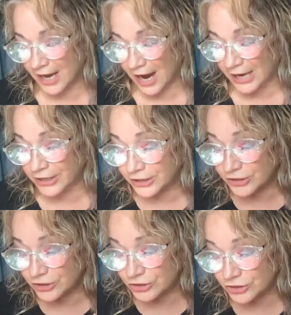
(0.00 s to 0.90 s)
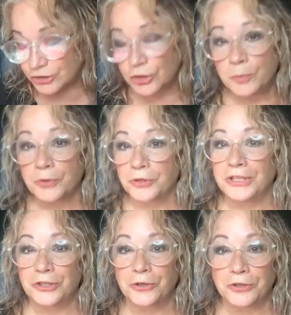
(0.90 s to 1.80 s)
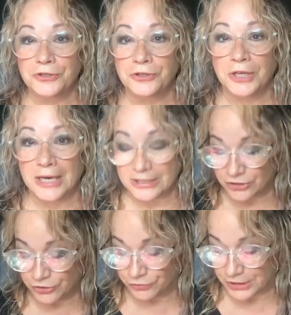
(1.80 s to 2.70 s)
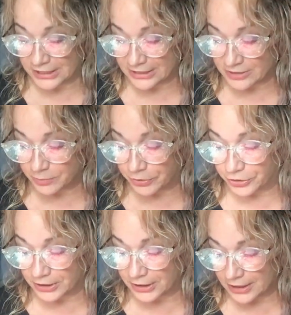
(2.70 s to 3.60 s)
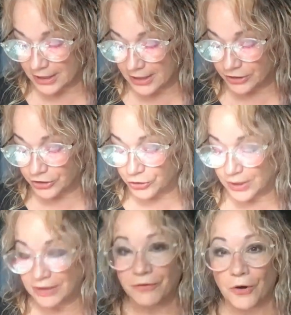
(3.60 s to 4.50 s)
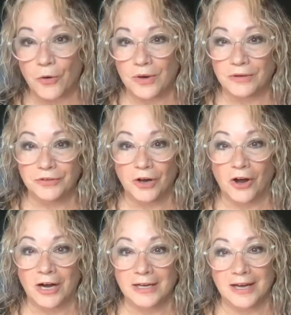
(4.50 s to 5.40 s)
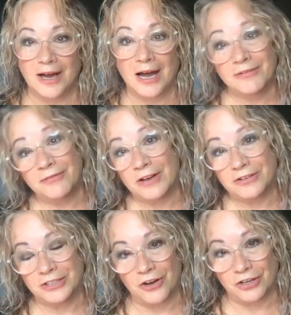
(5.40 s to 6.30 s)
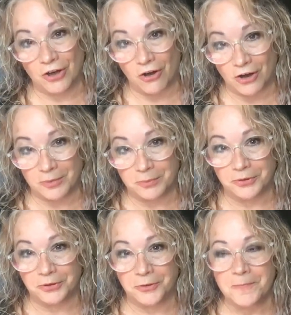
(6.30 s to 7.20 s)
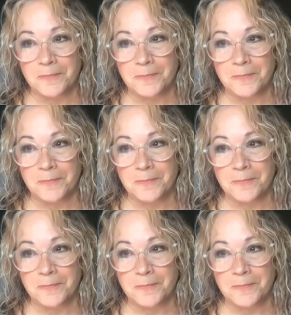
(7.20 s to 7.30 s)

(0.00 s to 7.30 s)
I super encourage you guys to read his book, UFO of God. I found it on Audible.